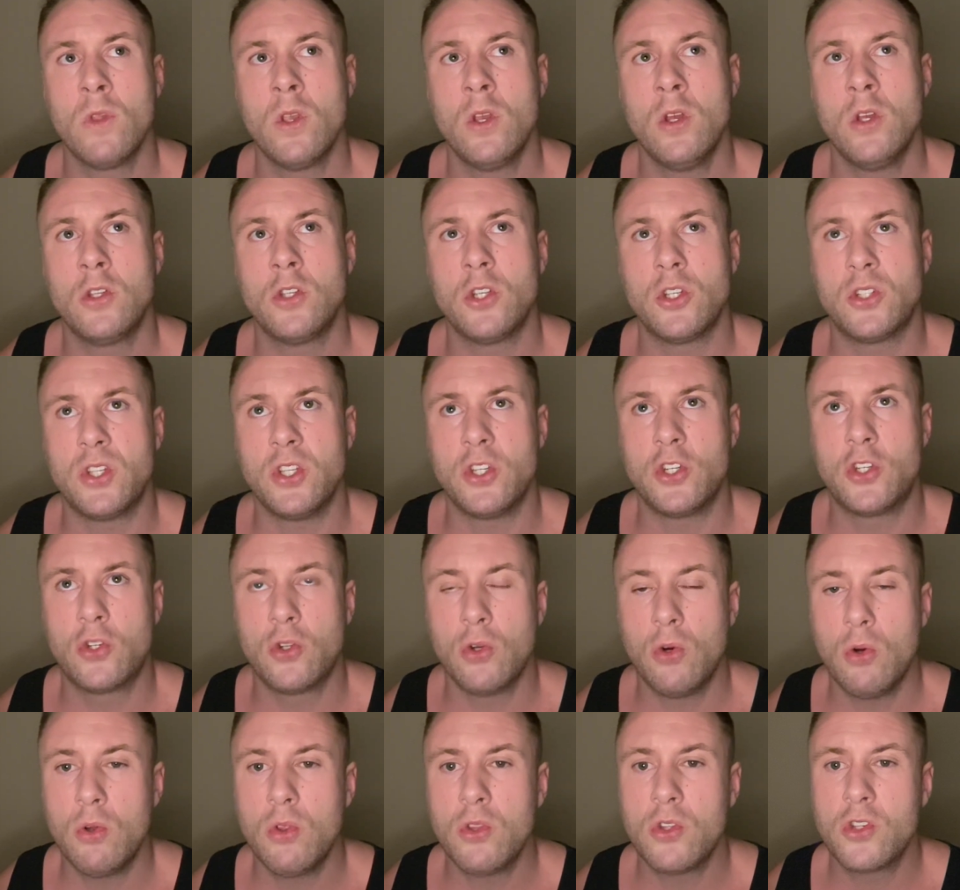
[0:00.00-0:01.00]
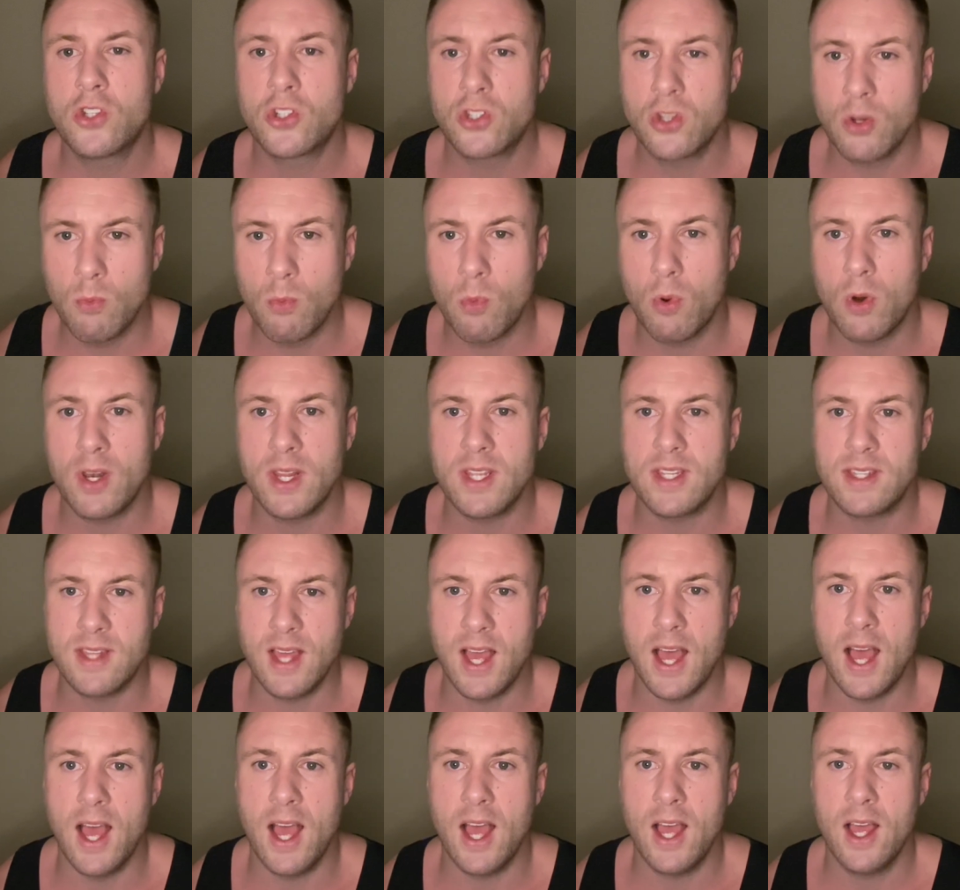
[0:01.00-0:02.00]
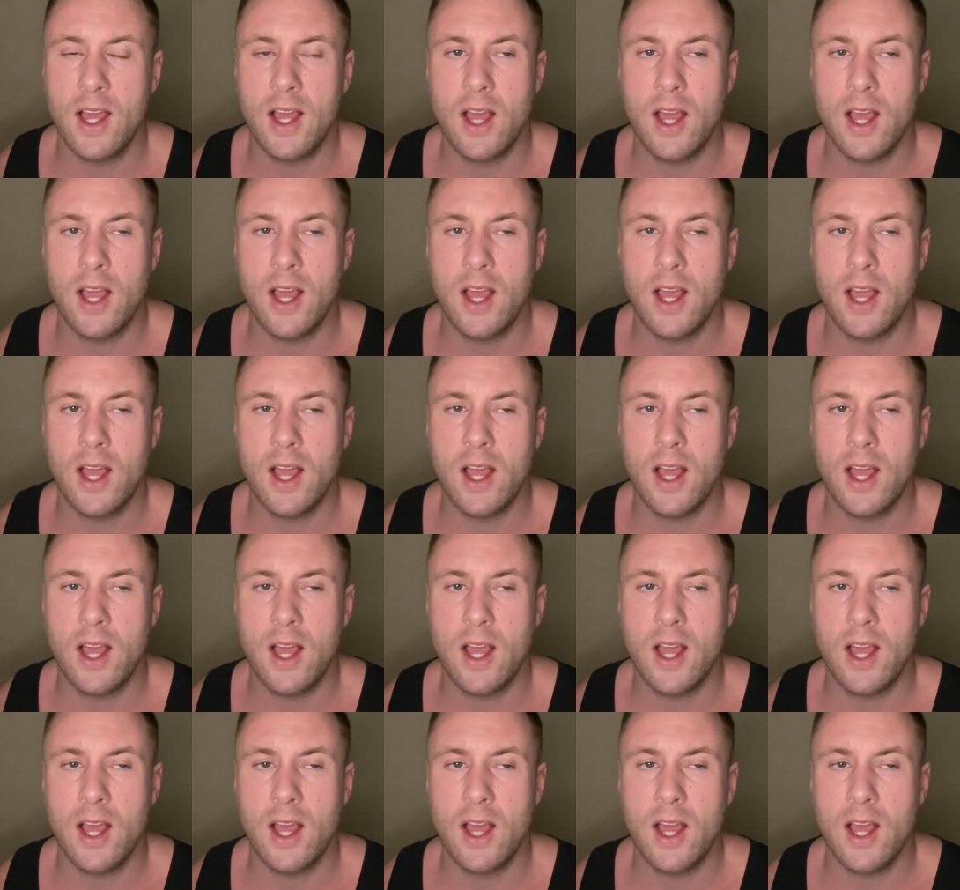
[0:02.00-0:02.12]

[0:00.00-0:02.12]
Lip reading: Just ensure that someone is there,